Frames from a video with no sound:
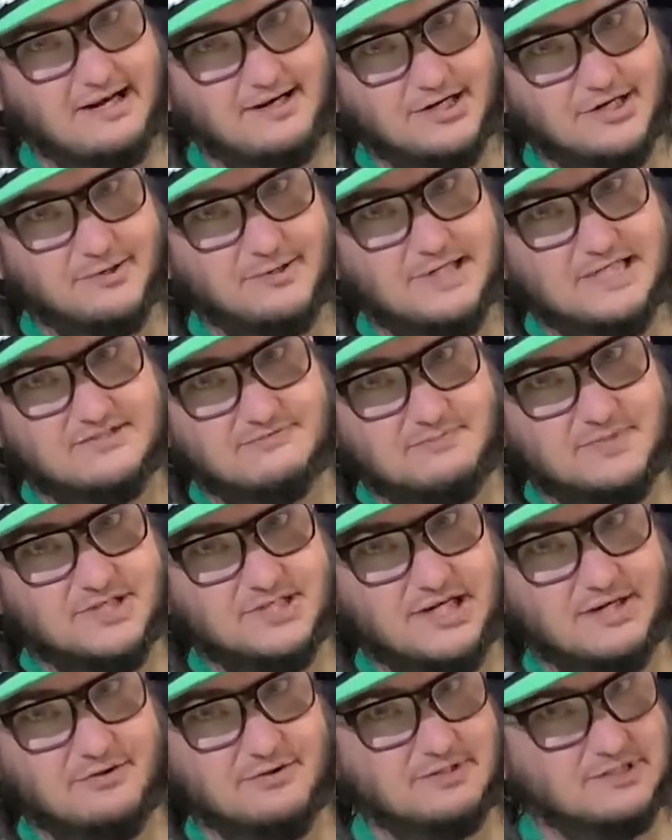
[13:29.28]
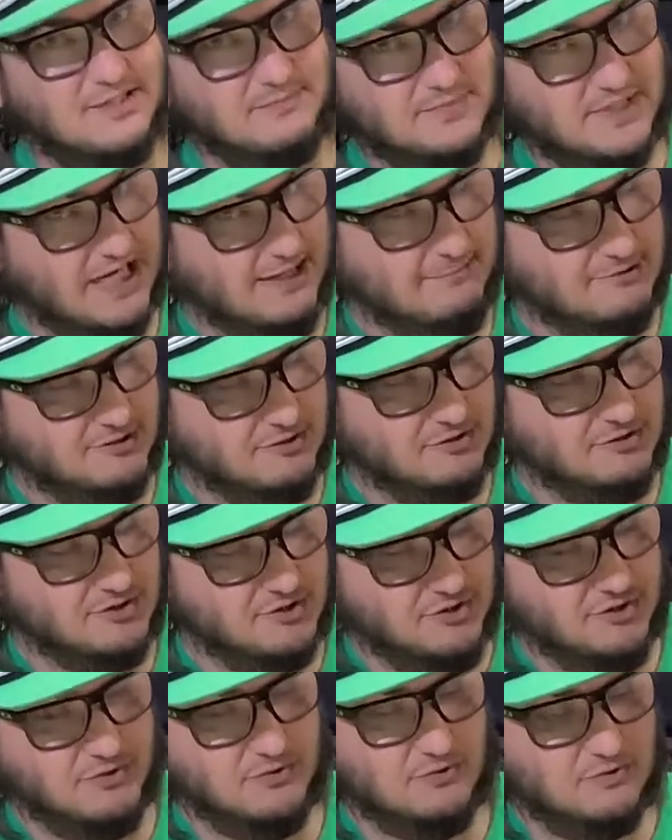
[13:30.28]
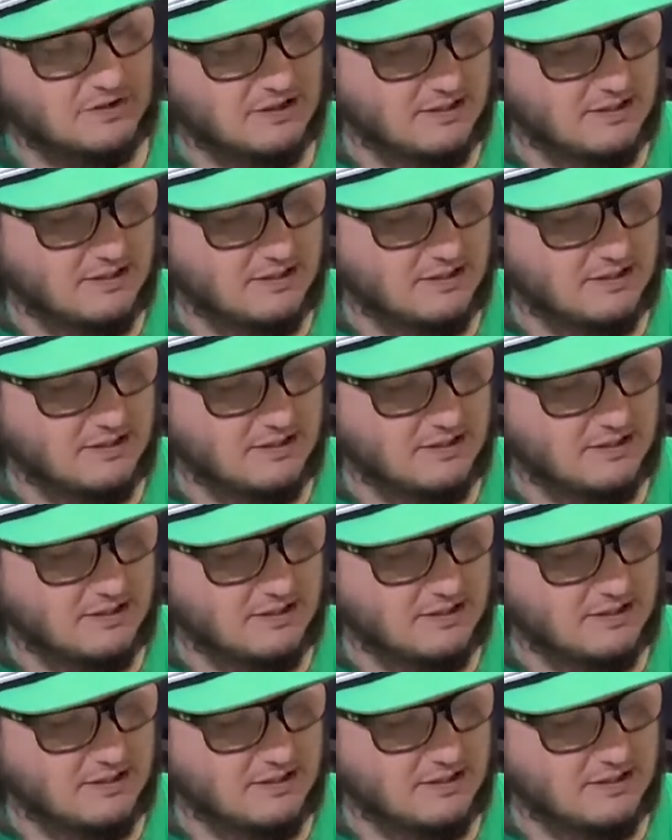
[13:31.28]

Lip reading: degrees from each other. Sometimes there's 2.